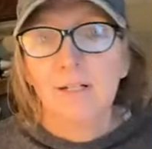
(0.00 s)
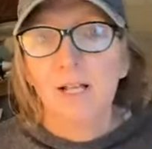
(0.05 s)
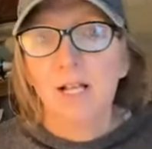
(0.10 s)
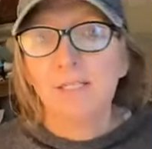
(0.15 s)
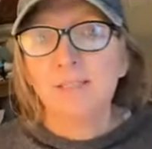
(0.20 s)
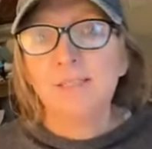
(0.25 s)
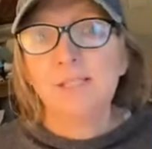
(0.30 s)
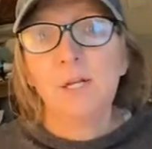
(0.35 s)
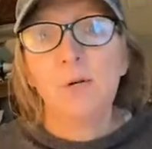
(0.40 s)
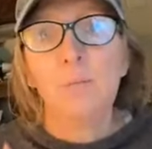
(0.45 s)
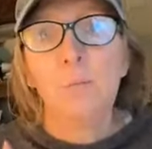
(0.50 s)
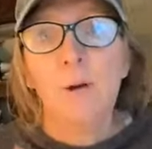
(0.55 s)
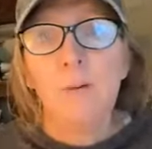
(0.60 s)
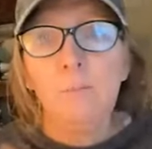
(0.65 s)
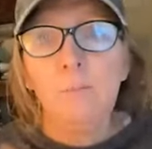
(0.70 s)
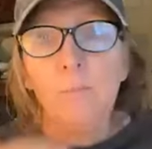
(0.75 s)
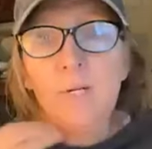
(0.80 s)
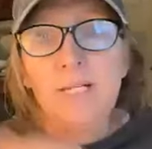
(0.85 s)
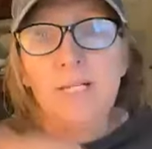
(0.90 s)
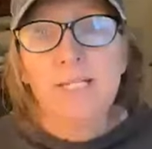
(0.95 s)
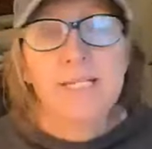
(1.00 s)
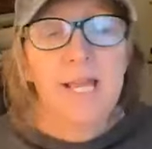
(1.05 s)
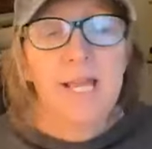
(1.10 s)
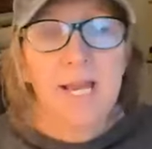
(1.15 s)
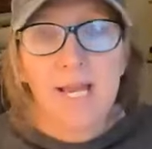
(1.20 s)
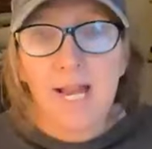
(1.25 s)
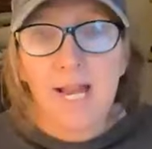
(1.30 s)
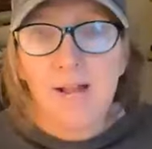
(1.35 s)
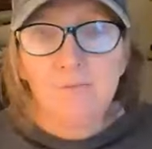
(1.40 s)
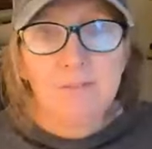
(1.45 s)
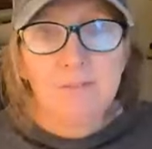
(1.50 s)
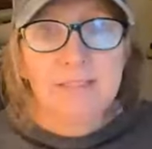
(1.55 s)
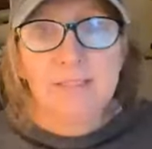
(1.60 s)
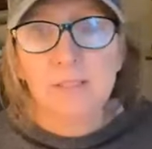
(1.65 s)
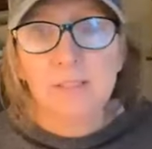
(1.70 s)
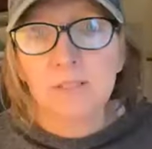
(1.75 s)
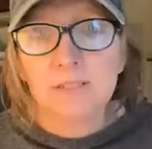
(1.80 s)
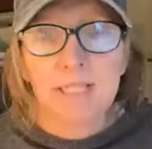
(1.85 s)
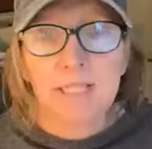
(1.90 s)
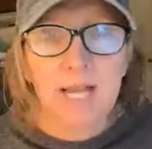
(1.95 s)
And so when we say every
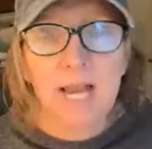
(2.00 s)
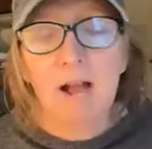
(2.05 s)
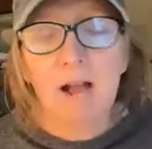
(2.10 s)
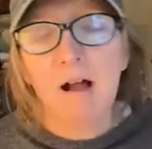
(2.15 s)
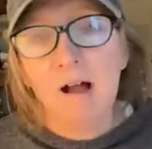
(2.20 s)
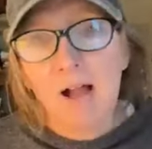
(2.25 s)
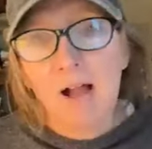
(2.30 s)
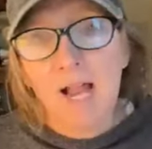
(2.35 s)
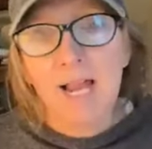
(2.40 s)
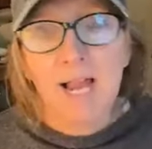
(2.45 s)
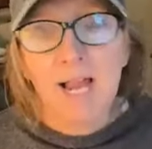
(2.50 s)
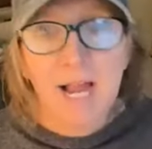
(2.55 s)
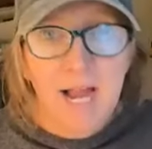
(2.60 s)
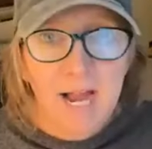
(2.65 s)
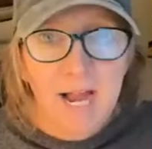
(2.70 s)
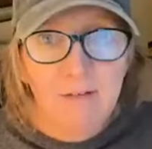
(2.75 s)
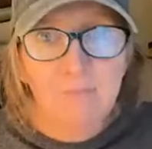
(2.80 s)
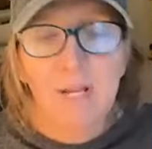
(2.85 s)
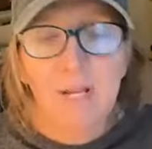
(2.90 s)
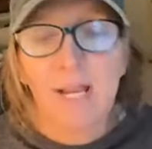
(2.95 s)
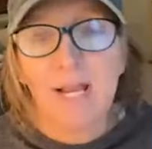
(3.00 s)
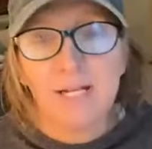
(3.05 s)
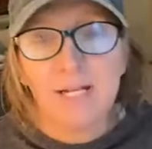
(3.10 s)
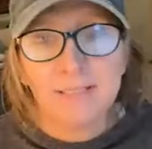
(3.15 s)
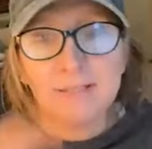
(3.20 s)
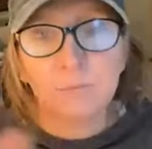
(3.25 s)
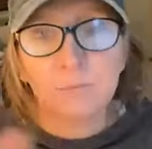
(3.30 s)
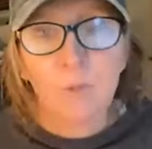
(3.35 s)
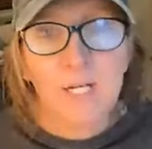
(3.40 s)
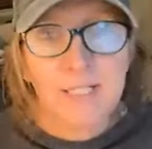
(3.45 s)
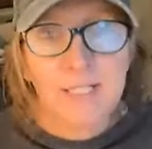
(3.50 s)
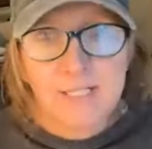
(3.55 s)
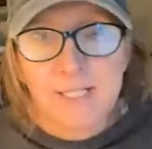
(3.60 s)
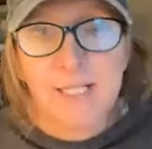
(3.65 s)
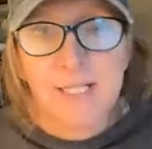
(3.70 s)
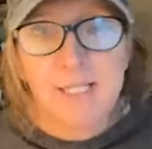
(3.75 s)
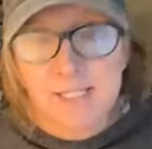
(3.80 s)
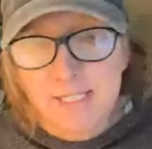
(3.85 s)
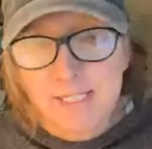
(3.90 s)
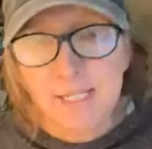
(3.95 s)
single day, I have
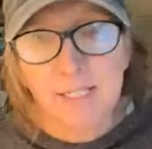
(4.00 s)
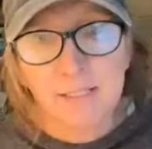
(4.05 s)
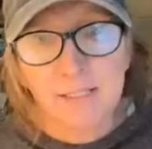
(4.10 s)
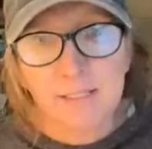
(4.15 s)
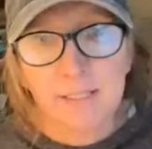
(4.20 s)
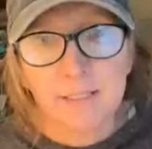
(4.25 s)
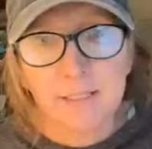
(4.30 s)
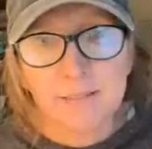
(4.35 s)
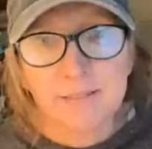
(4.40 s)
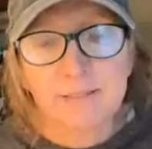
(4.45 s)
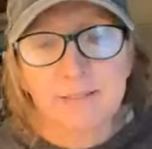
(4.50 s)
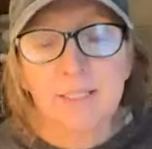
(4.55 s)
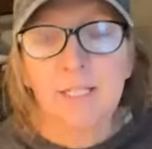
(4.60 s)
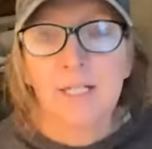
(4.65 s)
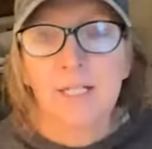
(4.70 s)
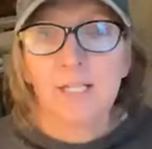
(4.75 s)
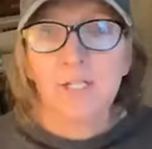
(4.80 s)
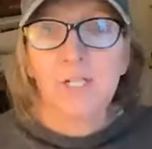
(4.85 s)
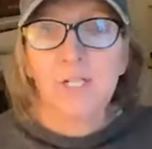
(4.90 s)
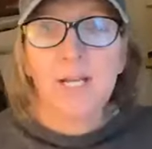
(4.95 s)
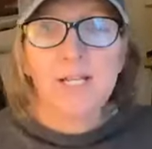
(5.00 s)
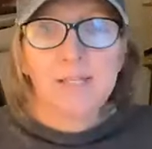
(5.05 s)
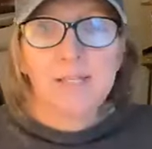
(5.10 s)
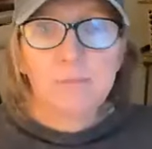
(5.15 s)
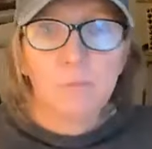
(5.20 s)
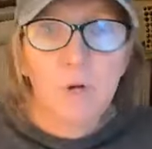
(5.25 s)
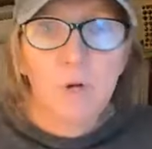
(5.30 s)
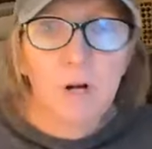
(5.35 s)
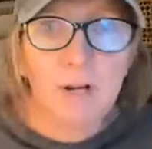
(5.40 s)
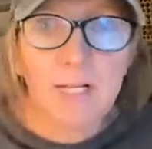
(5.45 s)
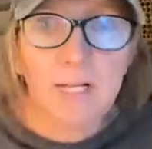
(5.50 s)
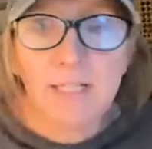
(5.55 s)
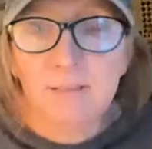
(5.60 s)
XYZ sickness, guess what?